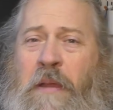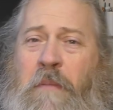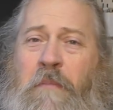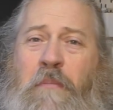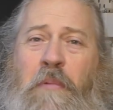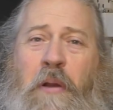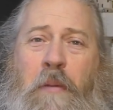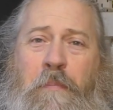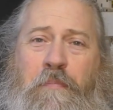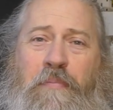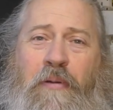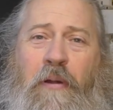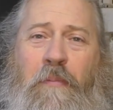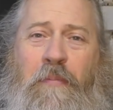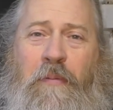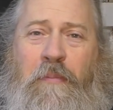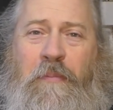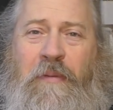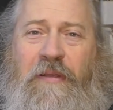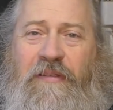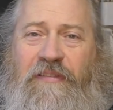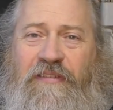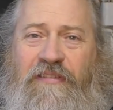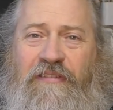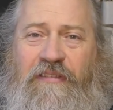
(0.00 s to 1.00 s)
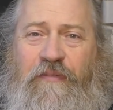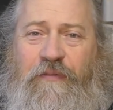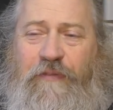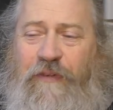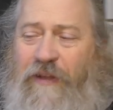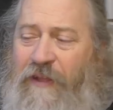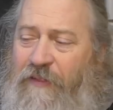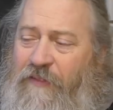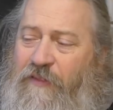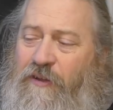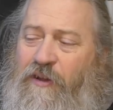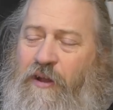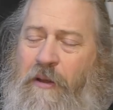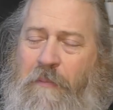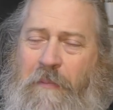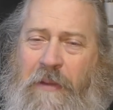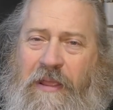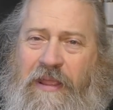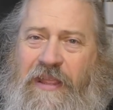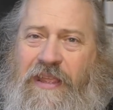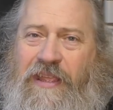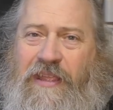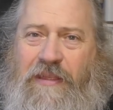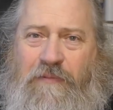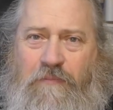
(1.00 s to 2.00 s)
My problem is, is the fact that I
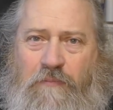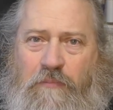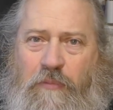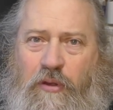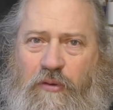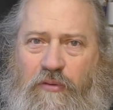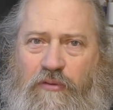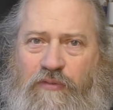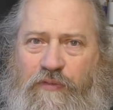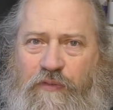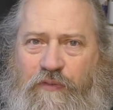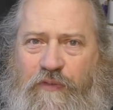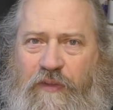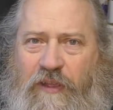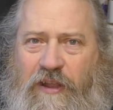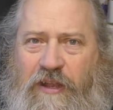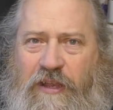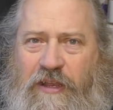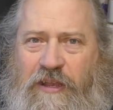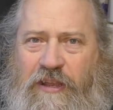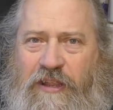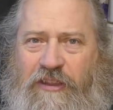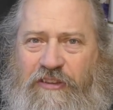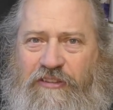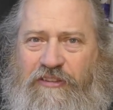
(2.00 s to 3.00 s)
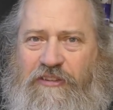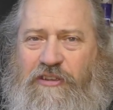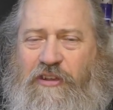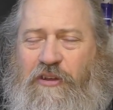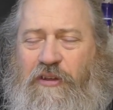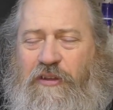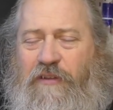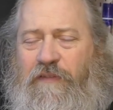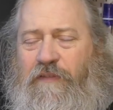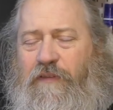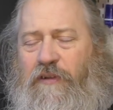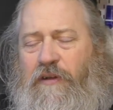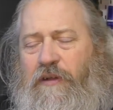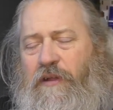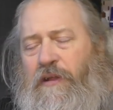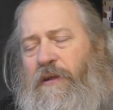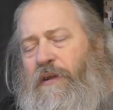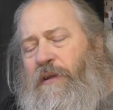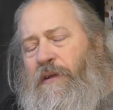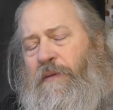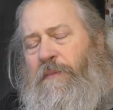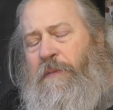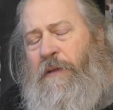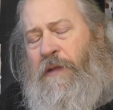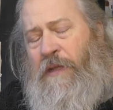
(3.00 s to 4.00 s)
make models fairly niche, kind of like...
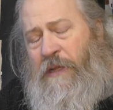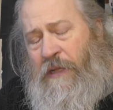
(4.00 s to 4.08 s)
Uh,